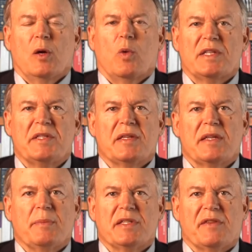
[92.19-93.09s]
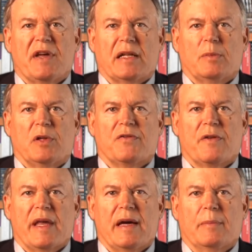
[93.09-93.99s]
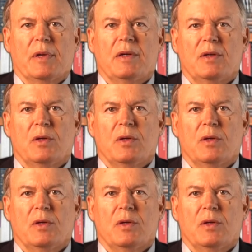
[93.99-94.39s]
What system is available for them?